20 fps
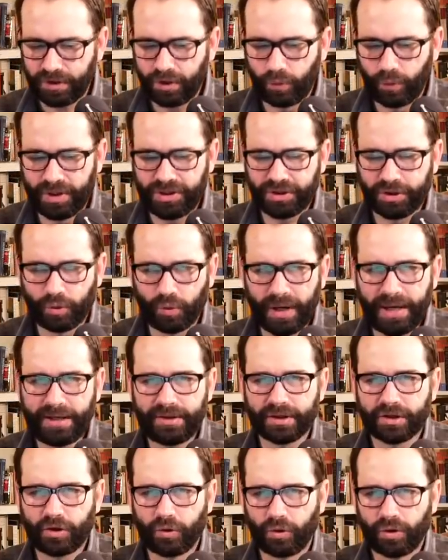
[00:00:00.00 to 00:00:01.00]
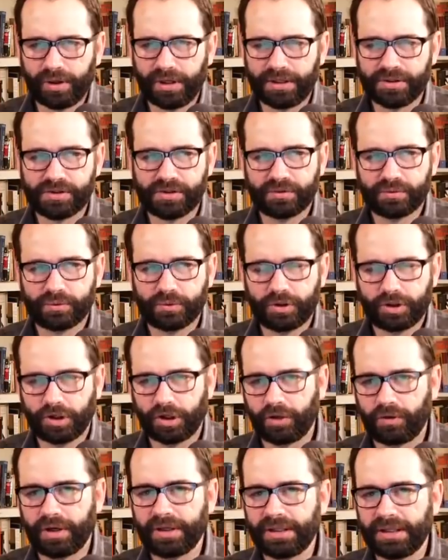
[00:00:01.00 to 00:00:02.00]
With the way the court is
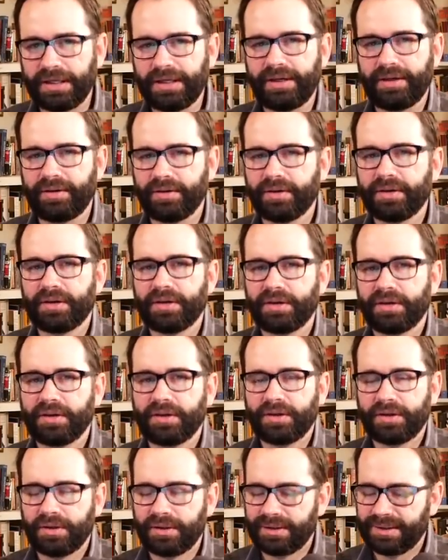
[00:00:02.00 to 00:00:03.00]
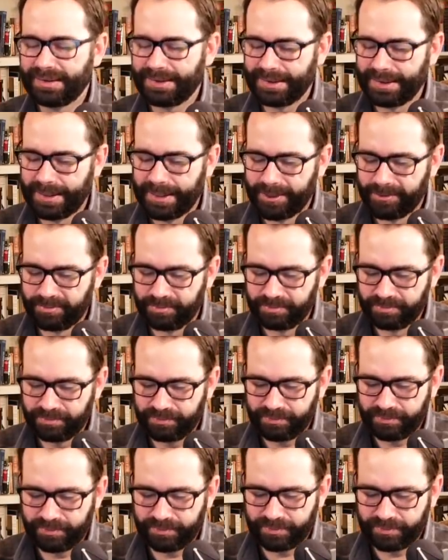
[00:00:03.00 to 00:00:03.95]
currently um,